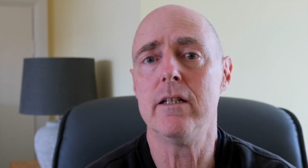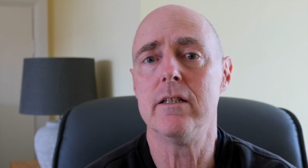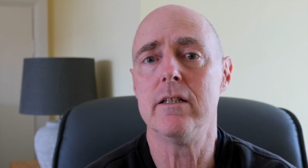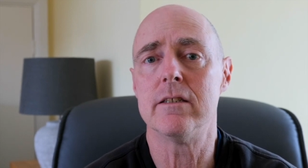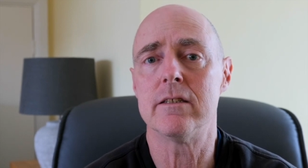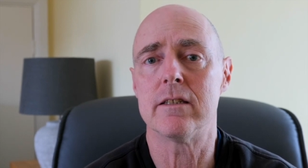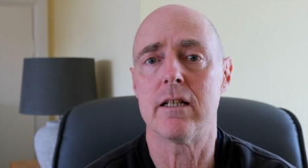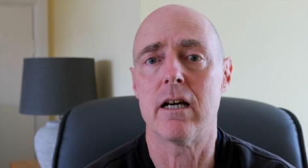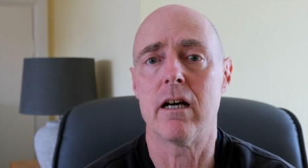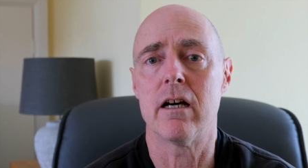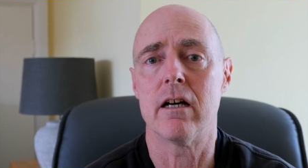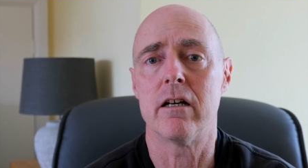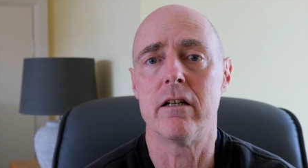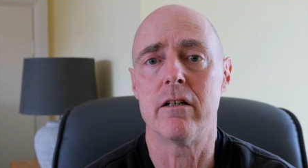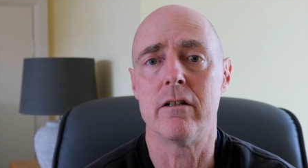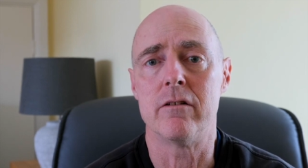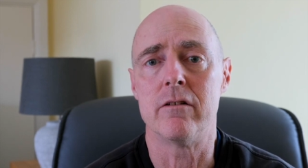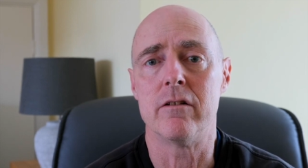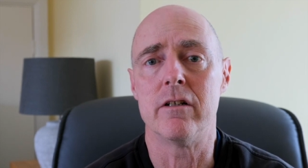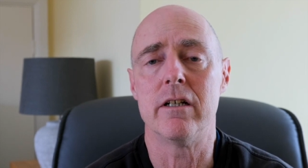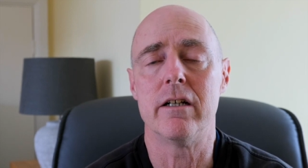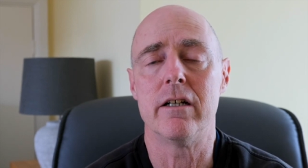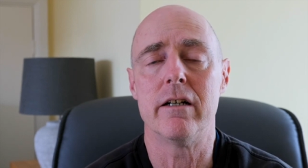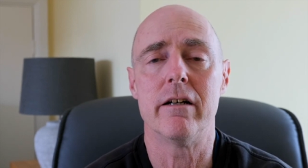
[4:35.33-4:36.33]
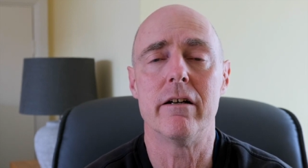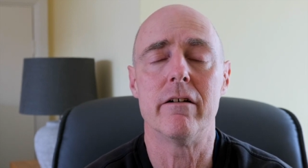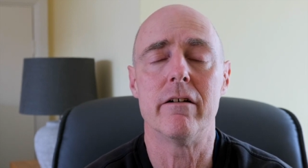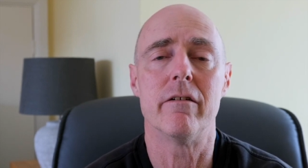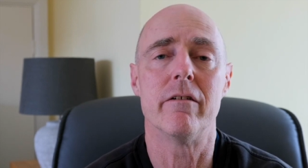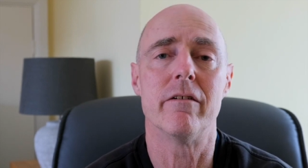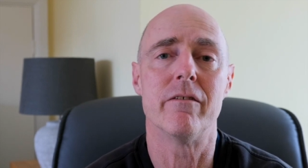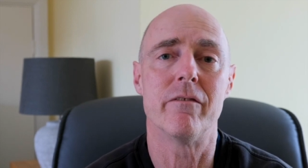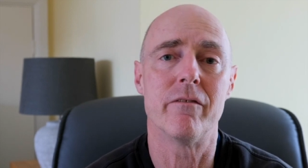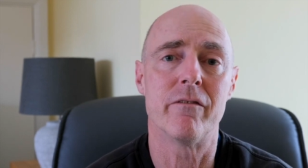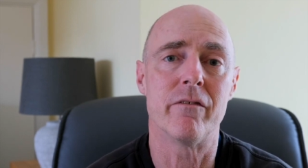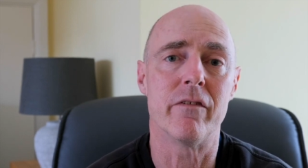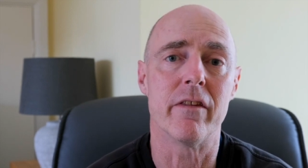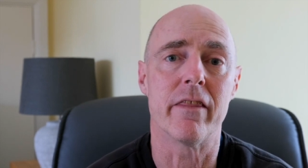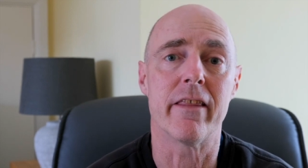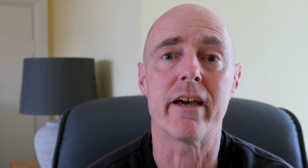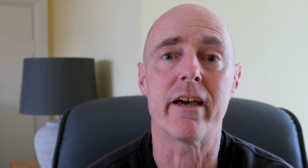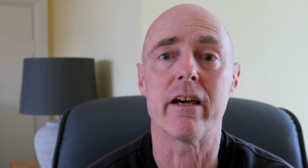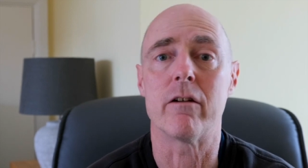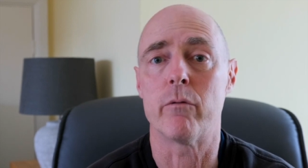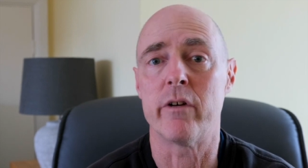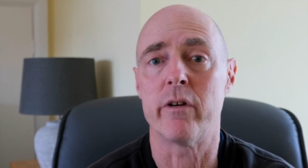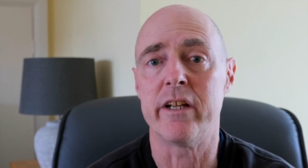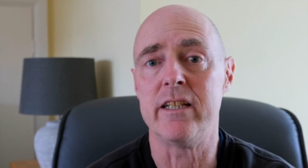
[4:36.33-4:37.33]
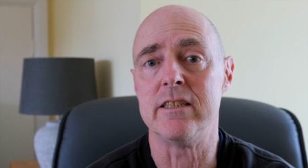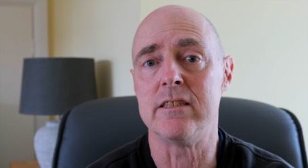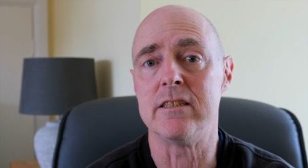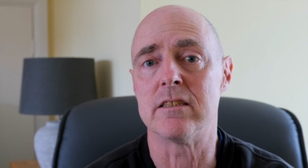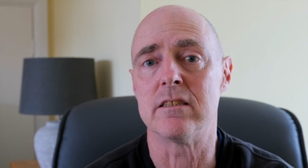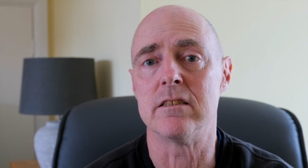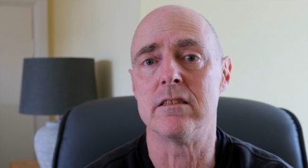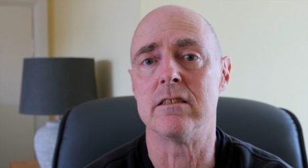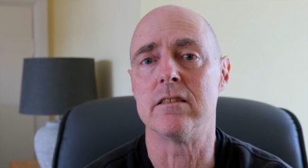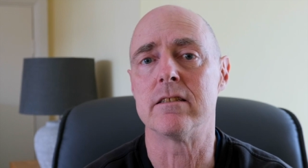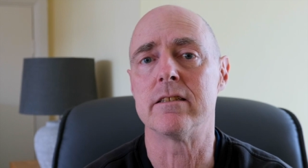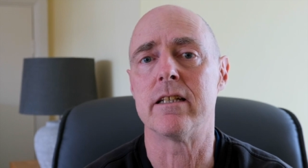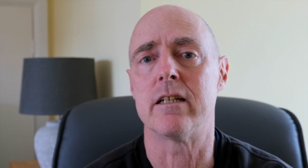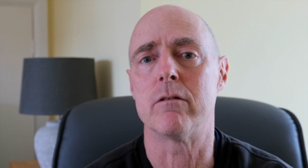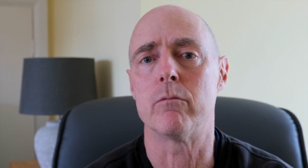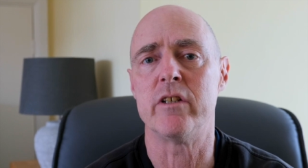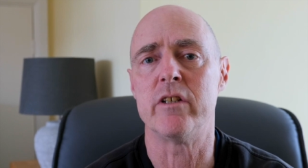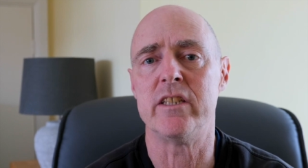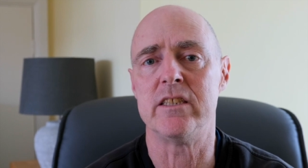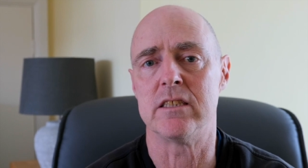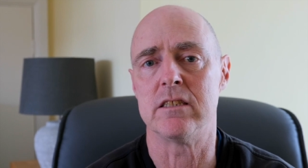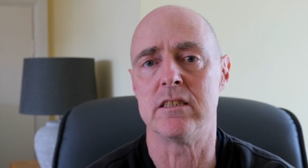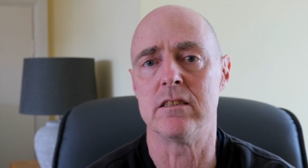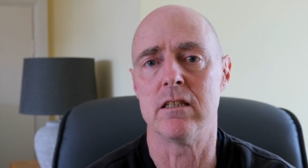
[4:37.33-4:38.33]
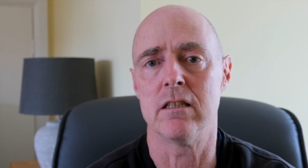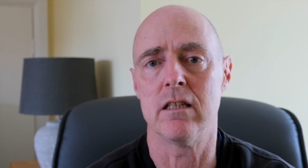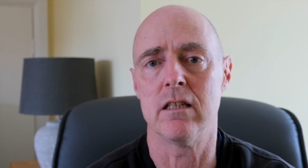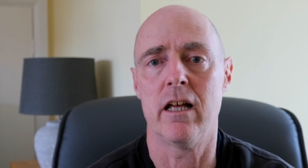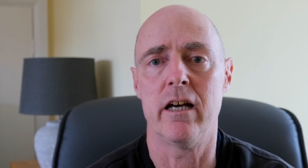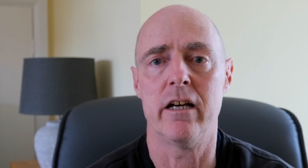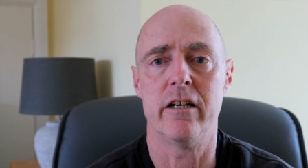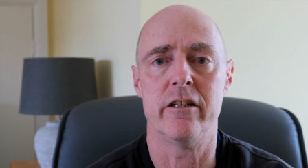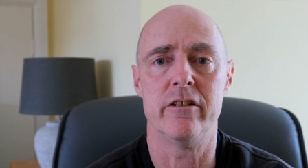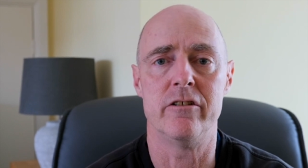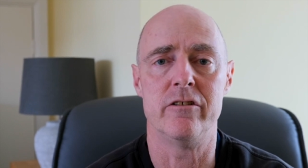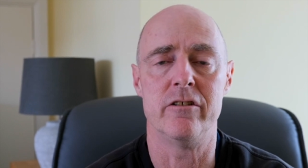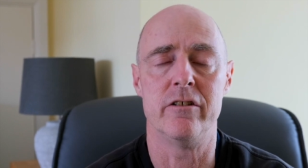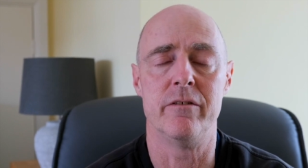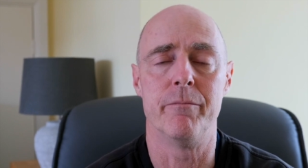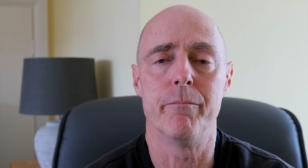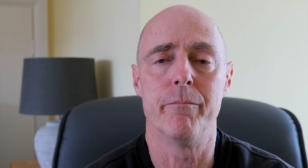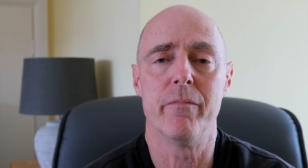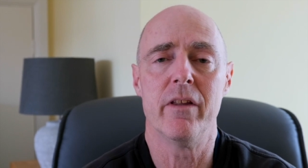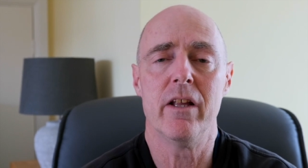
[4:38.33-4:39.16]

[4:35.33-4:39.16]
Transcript: So for that reason, and that reason alone,